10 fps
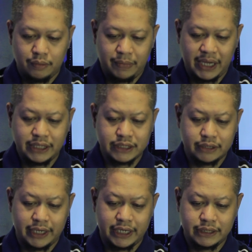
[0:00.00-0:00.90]
Main
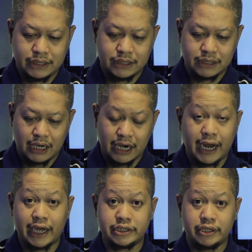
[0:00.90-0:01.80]
screens are
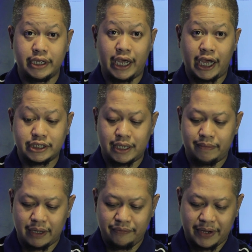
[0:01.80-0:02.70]
actually
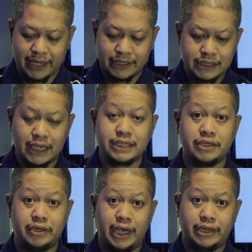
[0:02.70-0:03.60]
XML files, as
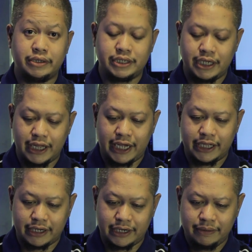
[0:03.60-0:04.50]
you'll get to see
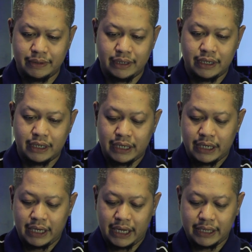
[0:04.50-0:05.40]
later,
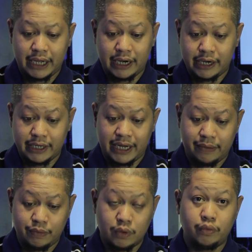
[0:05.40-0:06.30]
and they are
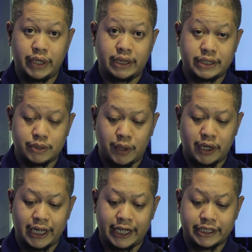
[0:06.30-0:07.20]
named with small
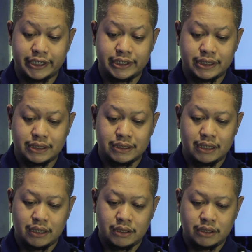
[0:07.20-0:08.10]
letters.
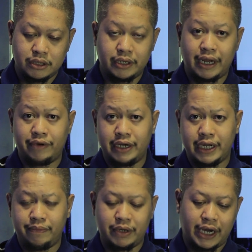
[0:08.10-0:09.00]
You never
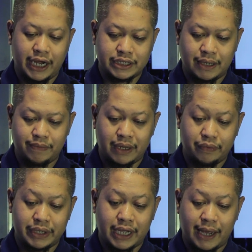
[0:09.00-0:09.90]
name your XML
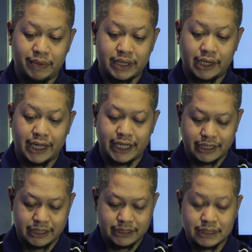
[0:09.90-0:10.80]
with capital
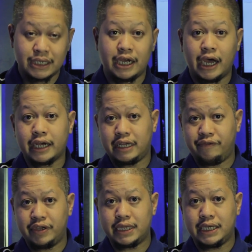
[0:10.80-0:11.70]
letters.
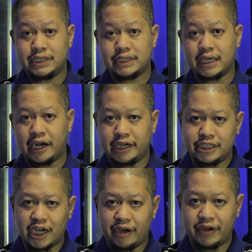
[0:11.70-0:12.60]
Activities are
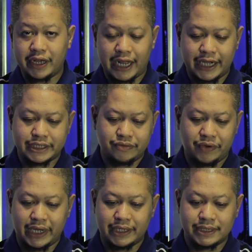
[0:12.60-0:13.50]
Java class
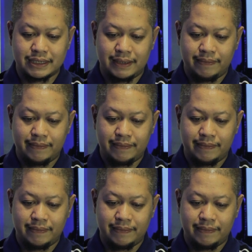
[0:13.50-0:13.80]
files.